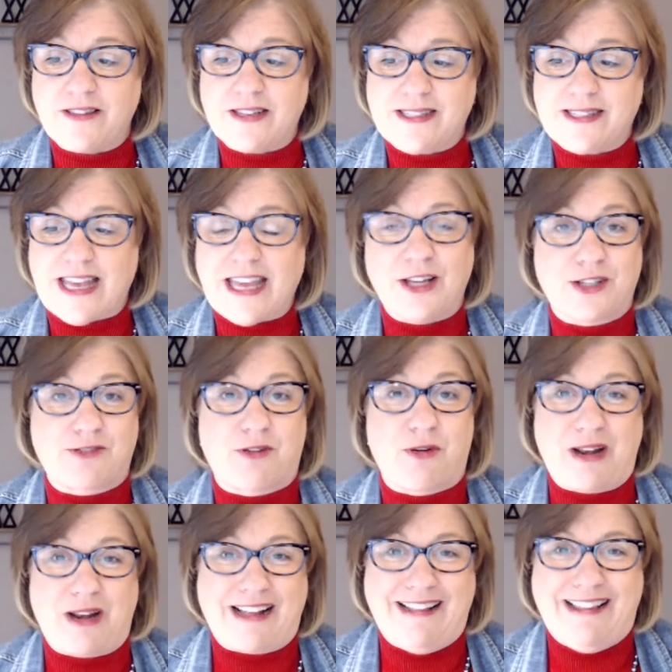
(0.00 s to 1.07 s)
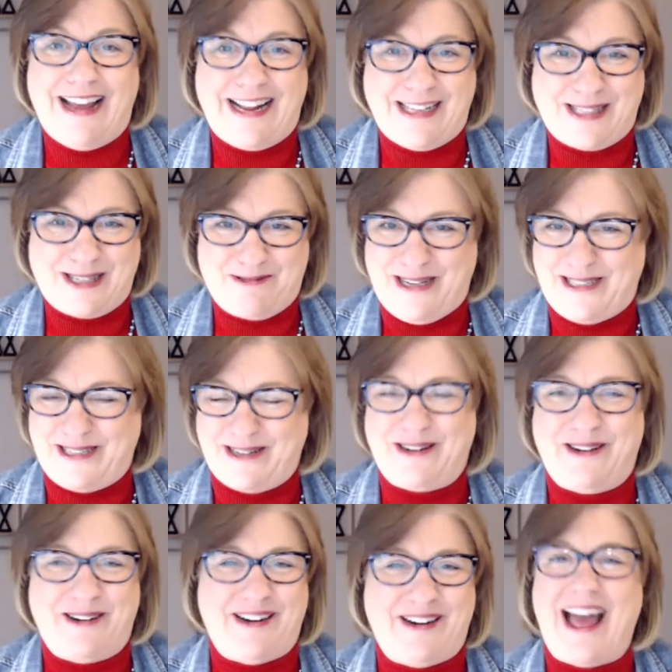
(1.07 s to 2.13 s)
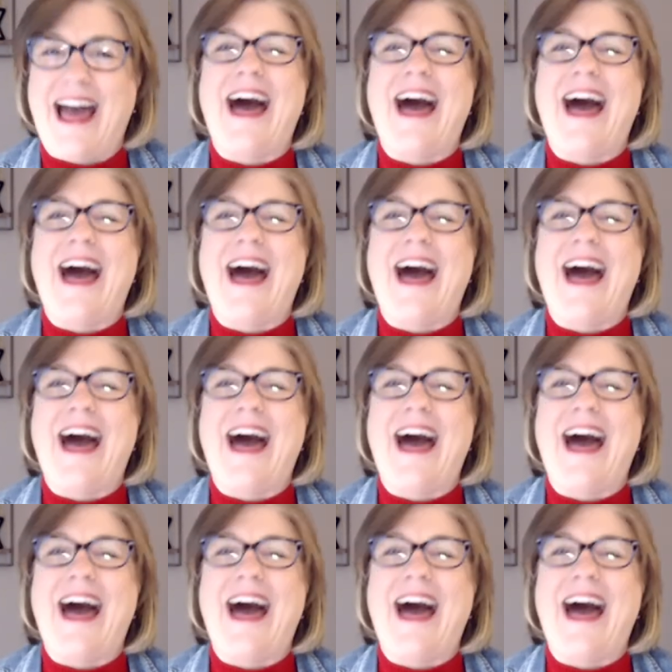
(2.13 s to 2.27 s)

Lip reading: scales for when clients return.